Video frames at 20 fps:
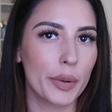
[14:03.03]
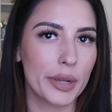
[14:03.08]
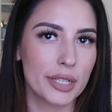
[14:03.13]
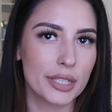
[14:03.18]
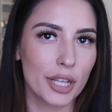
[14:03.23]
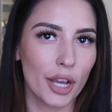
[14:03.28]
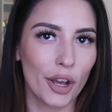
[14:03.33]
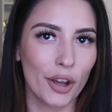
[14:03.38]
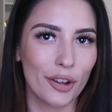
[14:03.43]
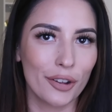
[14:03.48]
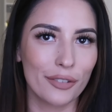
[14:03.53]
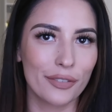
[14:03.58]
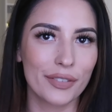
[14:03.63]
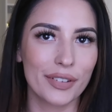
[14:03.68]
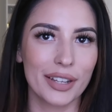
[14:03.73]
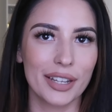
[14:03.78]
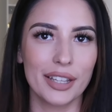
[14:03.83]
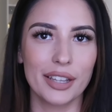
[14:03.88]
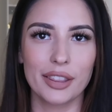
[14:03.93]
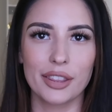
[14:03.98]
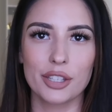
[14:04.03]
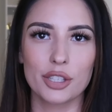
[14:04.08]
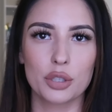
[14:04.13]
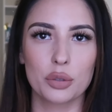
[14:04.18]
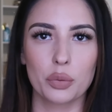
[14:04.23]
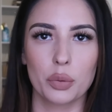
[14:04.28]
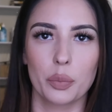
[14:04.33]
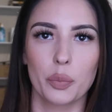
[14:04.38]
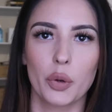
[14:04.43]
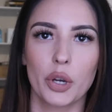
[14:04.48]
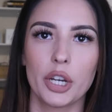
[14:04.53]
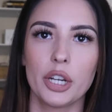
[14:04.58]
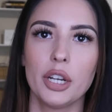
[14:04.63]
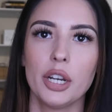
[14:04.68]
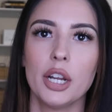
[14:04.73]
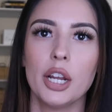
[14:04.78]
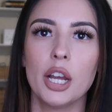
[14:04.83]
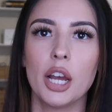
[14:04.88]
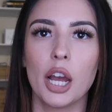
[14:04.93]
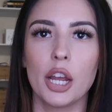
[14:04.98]
myself in the swimwear.
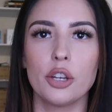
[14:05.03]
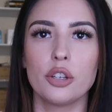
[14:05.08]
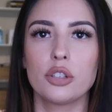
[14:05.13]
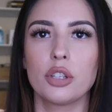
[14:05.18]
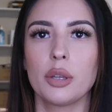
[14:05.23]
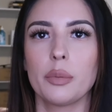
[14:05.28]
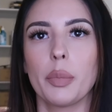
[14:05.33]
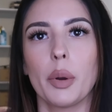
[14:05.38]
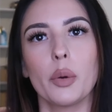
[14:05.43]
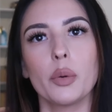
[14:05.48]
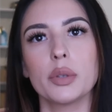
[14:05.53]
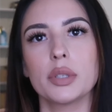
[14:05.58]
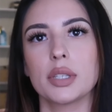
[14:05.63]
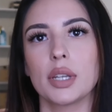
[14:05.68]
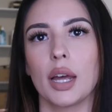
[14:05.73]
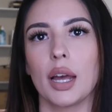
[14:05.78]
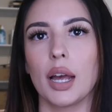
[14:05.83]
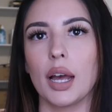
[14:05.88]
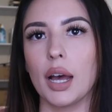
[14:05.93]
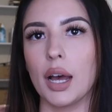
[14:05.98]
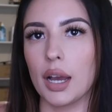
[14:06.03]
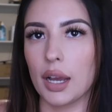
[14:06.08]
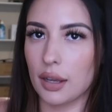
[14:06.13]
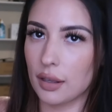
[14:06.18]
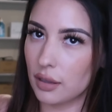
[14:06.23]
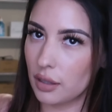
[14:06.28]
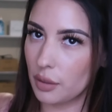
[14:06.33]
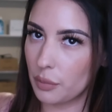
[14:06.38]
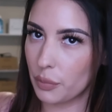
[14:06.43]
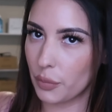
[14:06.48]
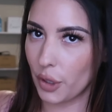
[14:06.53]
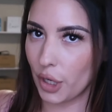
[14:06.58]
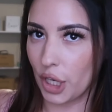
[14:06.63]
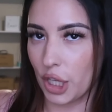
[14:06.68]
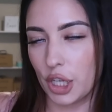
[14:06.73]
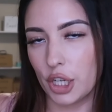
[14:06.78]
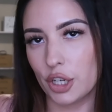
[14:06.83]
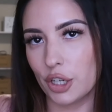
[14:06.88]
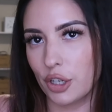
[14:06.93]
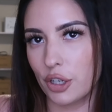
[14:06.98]
I usually post a clip right
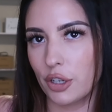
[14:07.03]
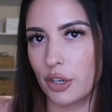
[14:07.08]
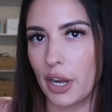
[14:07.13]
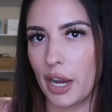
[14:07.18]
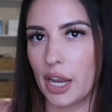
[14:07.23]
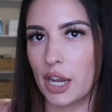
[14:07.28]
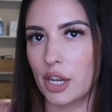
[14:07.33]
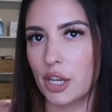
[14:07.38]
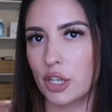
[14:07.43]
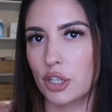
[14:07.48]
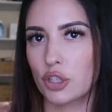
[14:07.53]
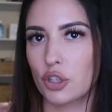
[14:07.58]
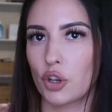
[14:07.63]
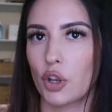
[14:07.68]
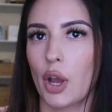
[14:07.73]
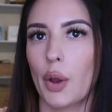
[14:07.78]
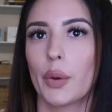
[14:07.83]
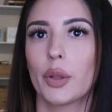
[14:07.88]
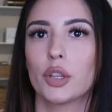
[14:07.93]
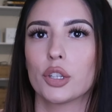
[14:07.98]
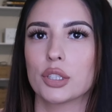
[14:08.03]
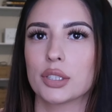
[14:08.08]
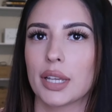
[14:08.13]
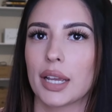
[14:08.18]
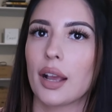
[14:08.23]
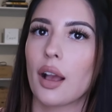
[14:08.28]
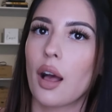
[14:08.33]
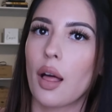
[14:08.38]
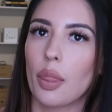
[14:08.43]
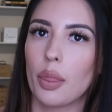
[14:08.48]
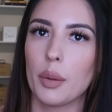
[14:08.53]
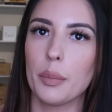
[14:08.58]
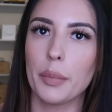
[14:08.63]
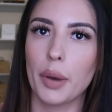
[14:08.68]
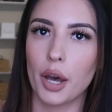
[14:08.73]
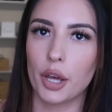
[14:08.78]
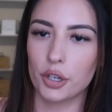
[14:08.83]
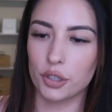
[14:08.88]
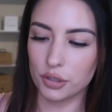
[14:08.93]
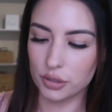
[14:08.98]
here and show you how it looks like on the
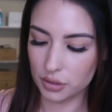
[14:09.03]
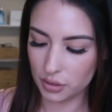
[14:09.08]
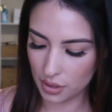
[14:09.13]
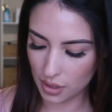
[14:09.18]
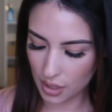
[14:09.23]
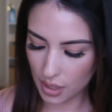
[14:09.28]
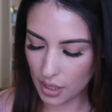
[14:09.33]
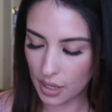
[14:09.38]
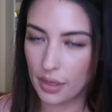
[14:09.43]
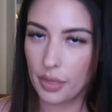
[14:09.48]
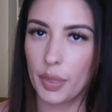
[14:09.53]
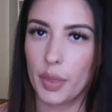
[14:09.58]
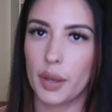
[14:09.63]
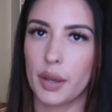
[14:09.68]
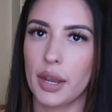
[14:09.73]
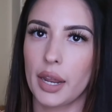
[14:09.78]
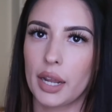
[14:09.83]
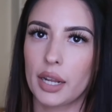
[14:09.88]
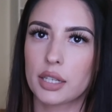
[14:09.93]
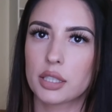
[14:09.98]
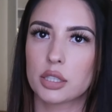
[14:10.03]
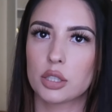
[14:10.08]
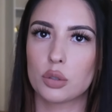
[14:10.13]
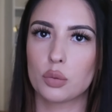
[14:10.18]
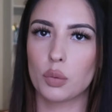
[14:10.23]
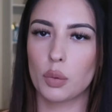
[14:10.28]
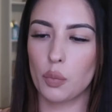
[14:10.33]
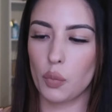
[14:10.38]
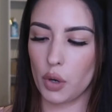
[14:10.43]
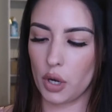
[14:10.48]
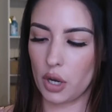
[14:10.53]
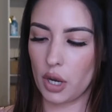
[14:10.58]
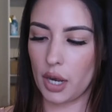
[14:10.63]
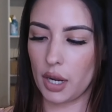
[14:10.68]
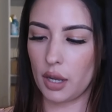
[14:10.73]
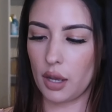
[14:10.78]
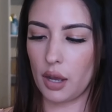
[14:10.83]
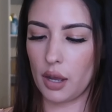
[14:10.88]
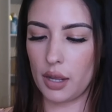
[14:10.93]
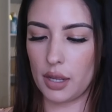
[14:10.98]
model. The next swimwear I
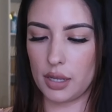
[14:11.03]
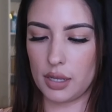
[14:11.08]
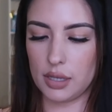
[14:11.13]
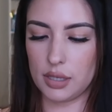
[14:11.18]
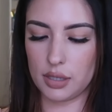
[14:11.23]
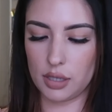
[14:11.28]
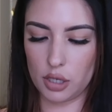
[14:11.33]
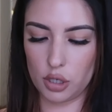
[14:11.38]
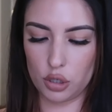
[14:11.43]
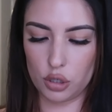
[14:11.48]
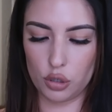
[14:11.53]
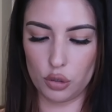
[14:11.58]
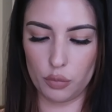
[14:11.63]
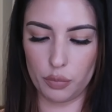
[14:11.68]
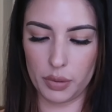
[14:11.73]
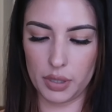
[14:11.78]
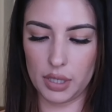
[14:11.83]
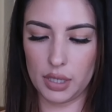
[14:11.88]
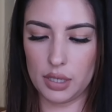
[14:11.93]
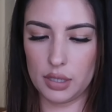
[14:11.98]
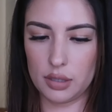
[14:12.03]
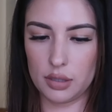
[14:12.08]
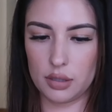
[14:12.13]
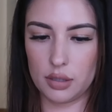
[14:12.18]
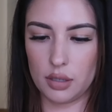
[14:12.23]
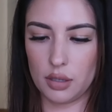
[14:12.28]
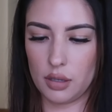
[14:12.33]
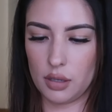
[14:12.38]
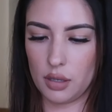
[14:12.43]
got is a two-piece.